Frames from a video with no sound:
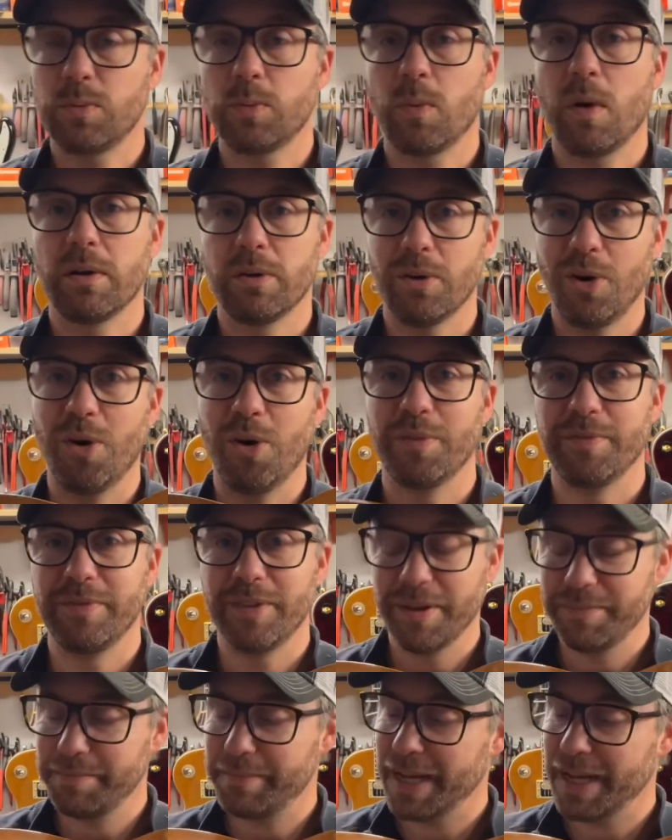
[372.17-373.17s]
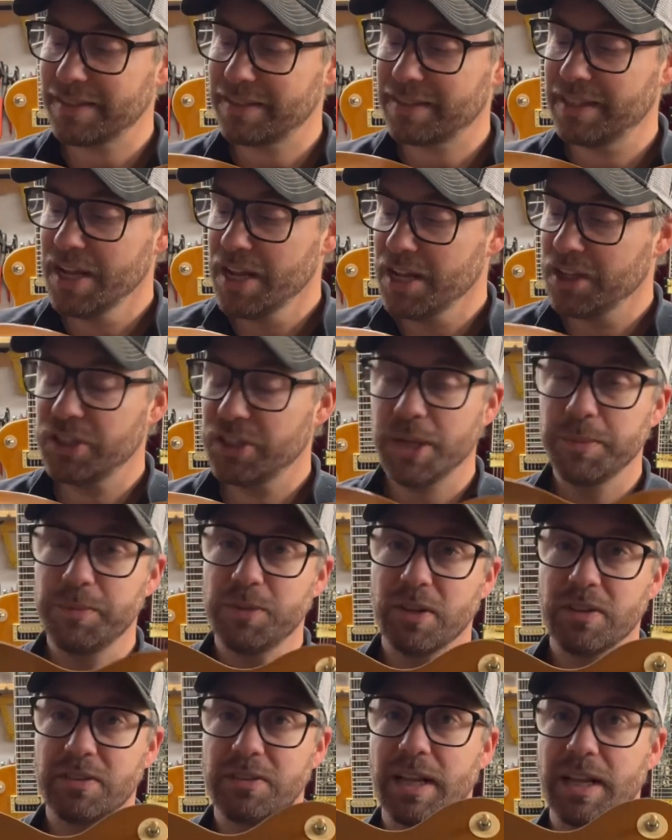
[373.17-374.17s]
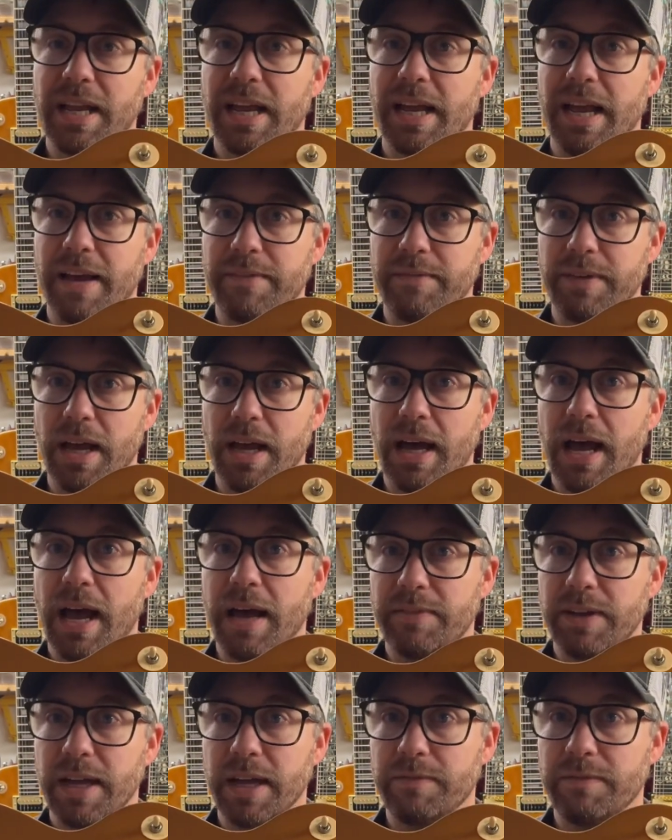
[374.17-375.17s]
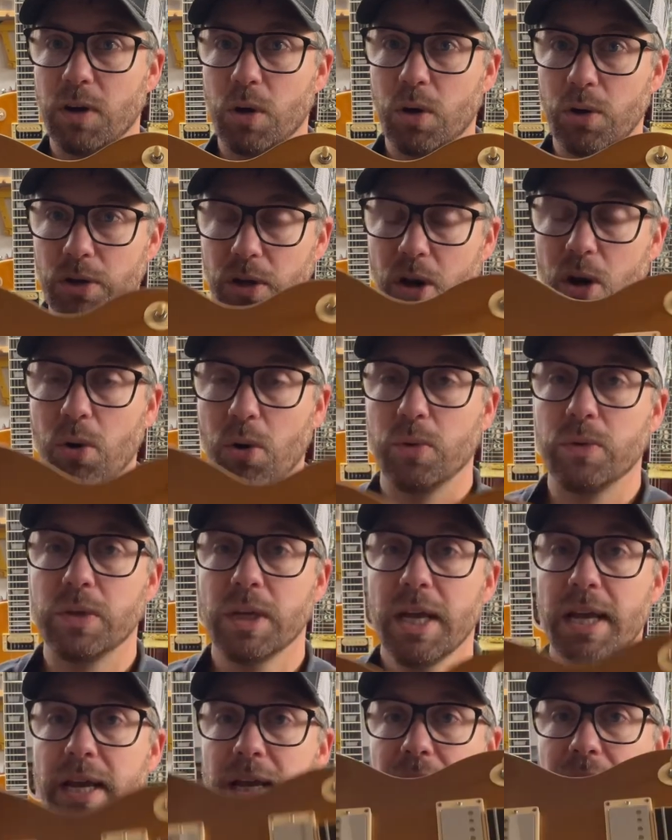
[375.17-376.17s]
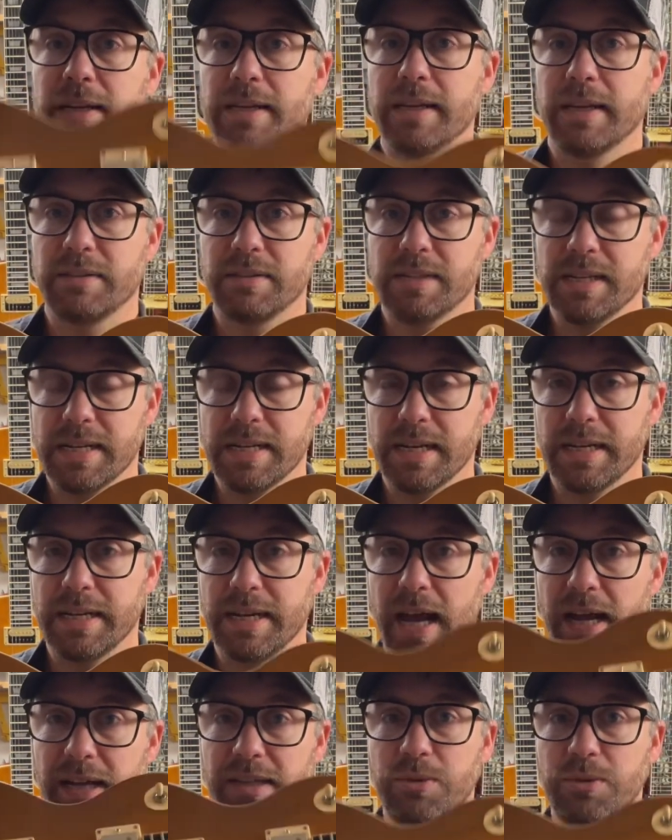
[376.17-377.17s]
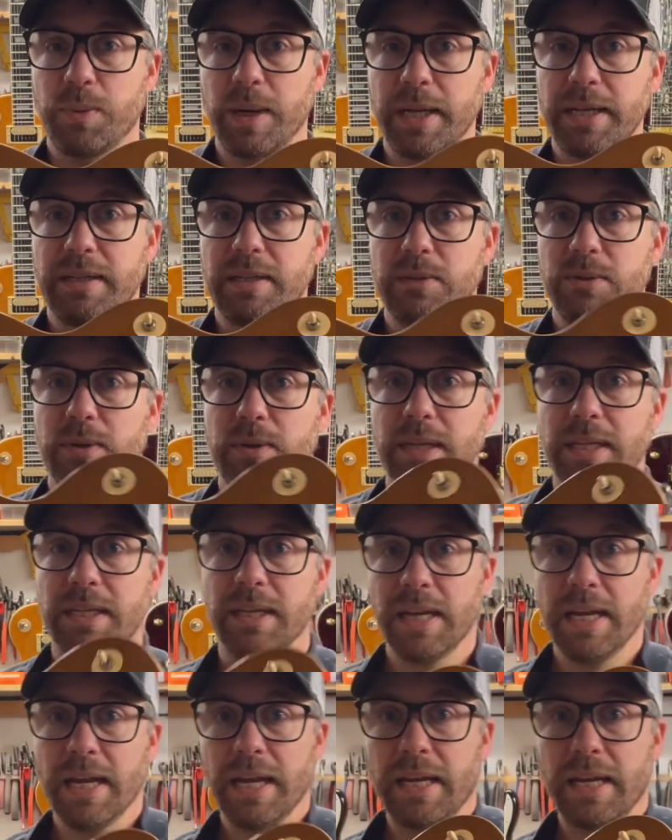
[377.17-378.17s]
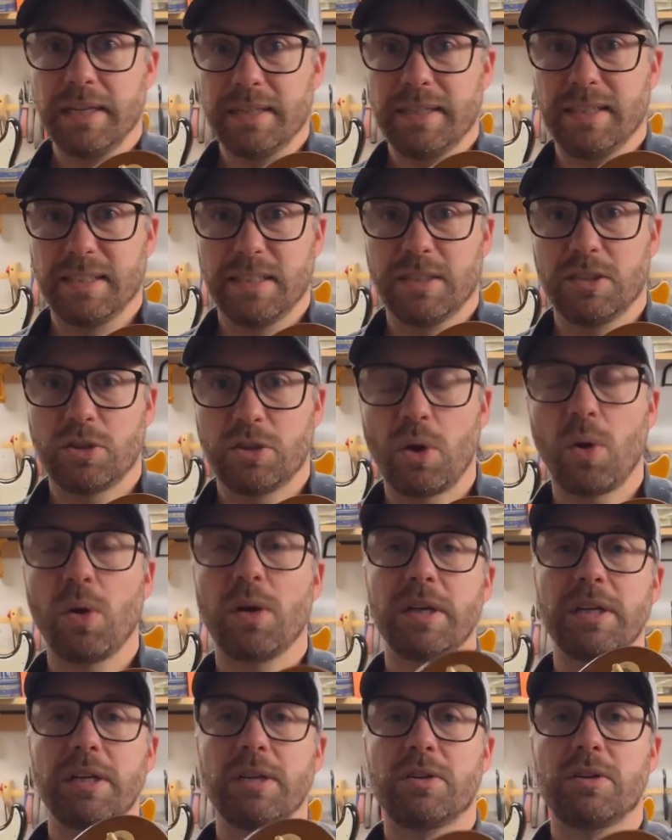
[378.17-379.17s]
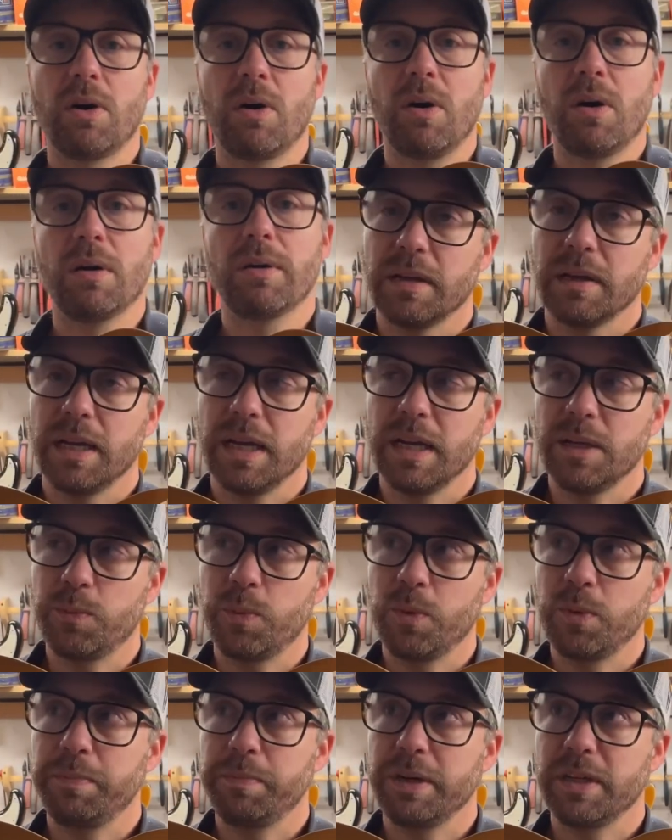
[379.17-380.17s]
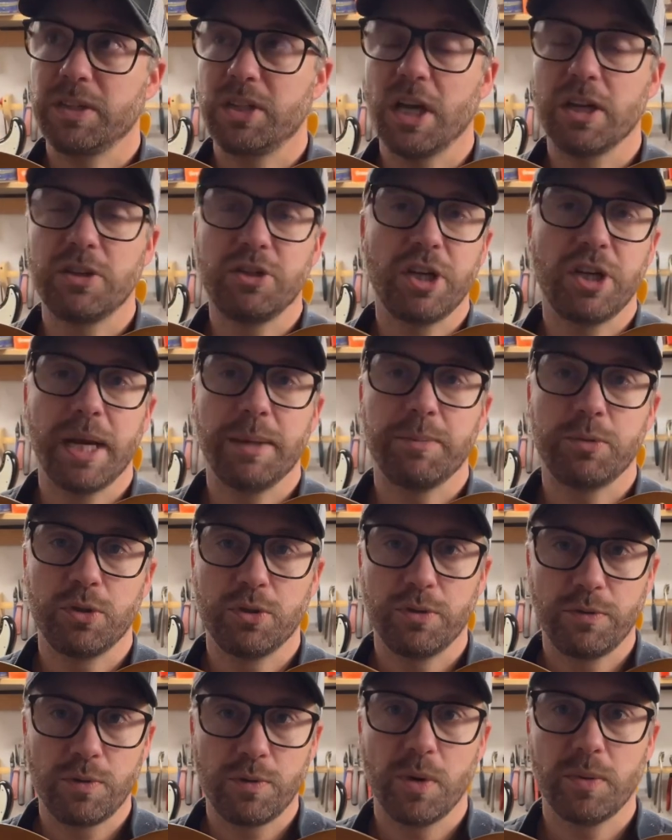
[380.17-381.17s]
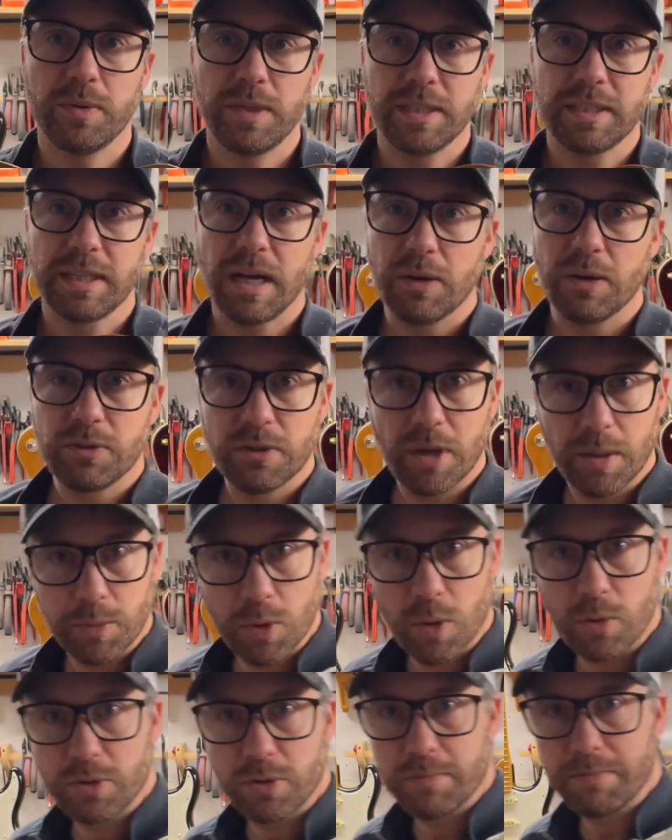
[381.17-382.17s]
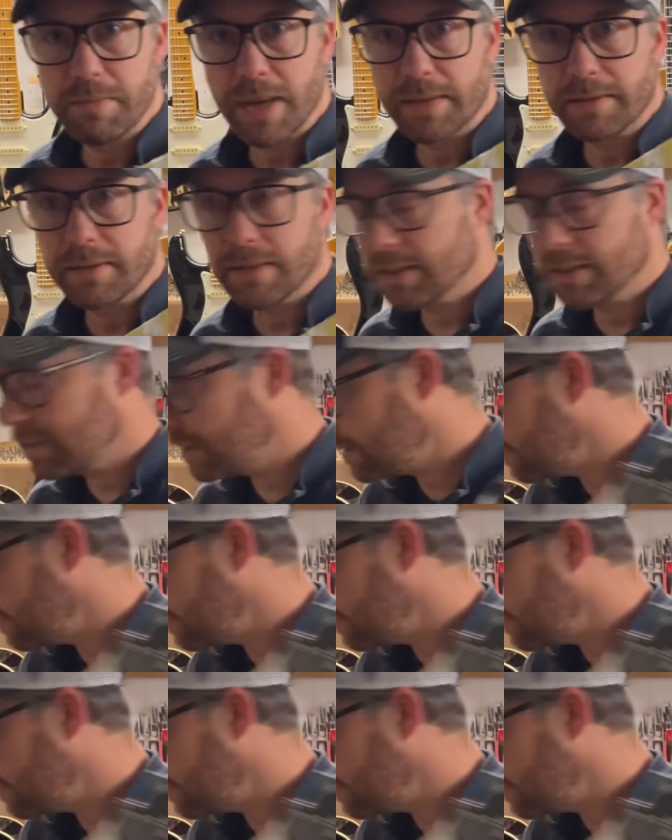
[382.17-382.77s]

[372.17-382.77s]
one of the best Gibsons that I have ever owned. It has nice weight to it. It is a solid guitar. It would be a shame to throw this out, so I'm going to mend this.